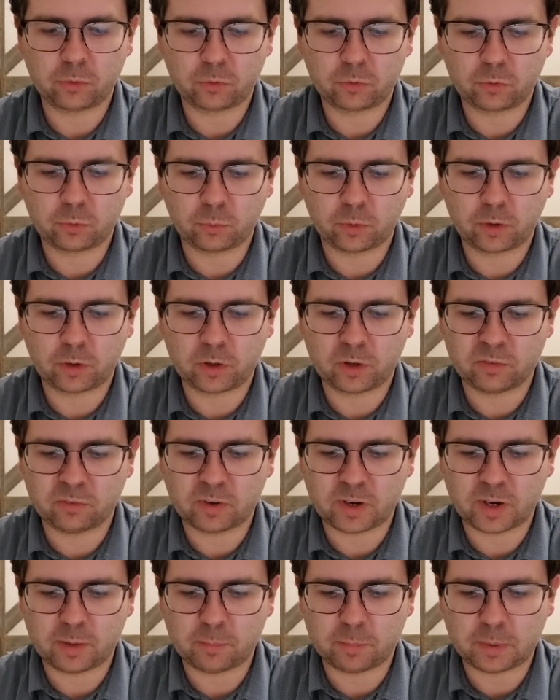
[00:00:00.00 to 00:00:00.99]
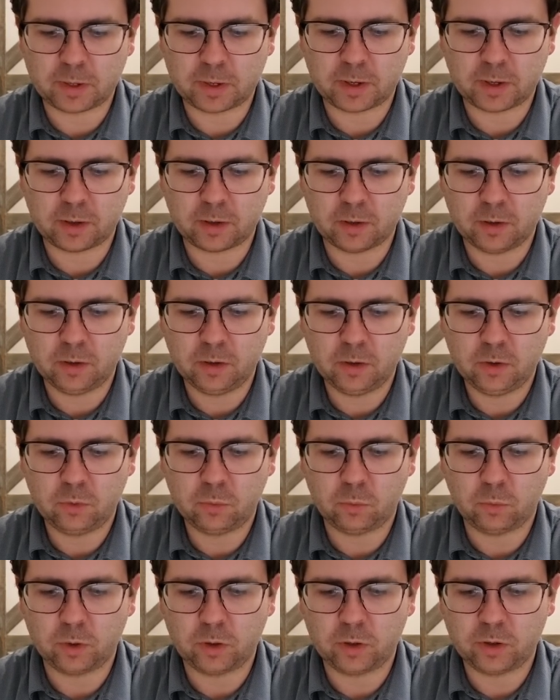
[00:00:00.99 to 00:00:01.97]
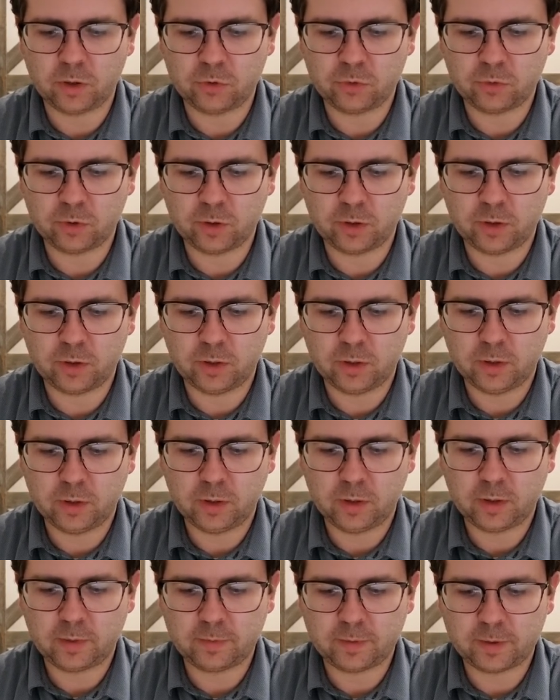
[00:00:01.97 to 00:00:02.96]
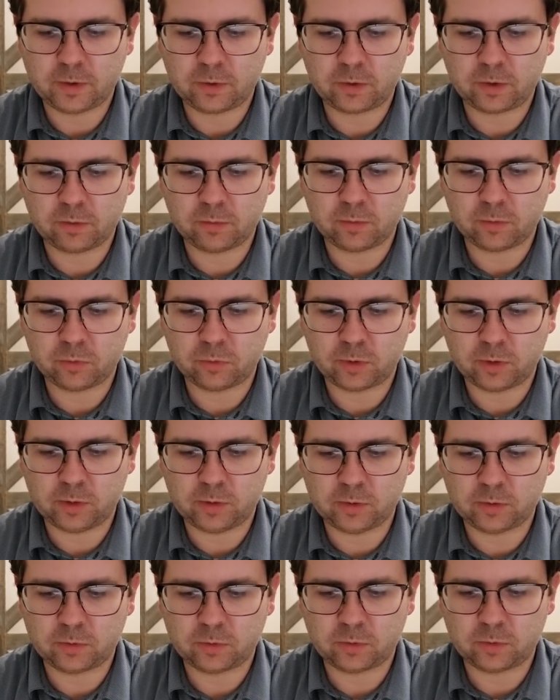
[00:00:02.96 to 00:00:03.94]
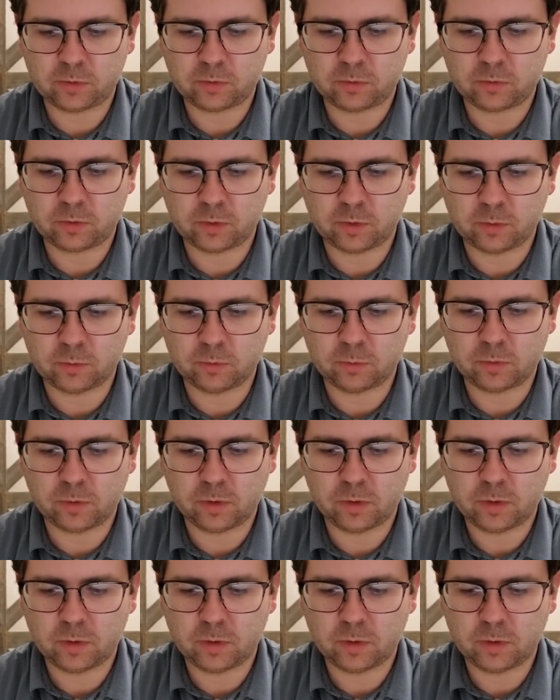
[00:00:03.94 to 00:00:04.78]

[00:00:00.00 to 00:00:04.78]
So we're going to divide by 100 and that'll give us a distance of